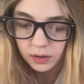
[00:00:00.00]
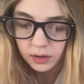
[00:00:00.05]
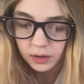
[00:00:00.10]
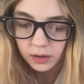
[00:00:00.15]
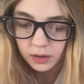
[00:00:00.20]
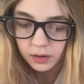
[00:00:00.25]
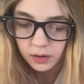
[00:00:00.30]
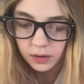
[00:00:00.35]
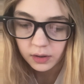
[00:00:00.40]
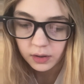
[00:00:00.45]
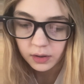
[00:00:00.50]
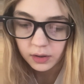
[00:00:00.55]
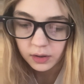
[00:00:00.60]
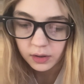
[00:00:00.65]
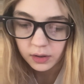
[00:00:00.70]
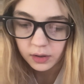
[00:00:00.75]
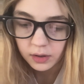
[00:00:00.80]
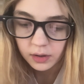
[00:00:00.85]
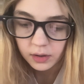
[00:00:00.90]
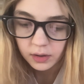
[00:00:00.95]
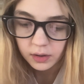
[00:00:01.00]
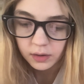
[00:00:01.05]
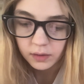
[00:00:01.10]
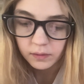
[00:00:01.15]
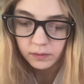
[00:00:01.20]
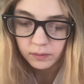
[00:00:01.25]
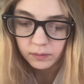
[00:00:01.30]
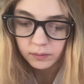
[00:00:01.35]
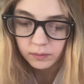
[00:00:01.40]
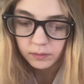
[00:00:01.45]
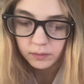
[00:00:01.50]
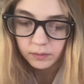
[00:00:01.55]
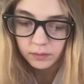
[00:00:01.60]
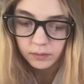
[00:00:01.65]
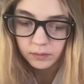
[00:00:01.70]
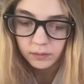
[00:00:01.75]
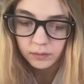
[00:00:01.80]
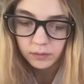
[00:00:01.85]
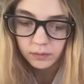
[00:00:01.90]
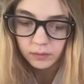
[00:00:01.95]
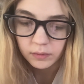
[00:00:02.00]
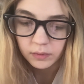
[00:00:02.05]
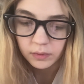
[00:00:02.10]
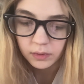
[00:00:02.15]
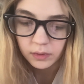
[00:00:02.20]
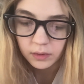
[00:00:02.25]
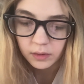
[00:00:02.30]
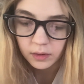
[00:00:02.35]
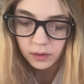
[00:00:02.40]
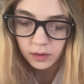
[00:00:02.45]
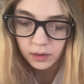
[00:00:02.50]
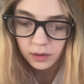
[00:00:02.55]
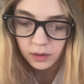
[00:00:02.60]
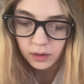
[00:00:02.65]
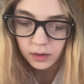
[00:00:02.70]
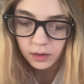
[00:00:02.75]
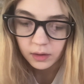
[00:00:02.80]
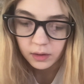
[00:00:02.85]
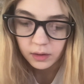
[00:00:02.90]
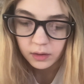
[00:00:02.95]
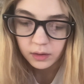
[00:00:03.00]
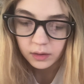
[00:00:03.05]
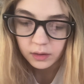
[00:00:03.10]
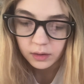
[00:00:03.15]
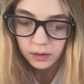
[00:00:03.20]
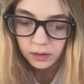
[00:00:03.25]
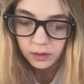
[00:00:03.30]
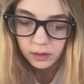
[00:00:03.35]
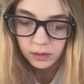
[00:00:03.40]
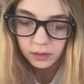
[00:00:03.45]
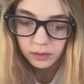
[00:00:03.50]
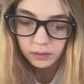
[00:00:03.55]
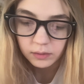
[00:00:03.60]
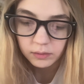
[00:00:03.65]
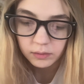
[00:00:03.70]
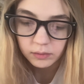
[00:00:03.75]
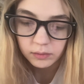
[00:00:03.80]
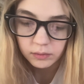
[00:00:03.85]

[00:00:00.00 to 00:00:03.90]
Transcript: (not speaking)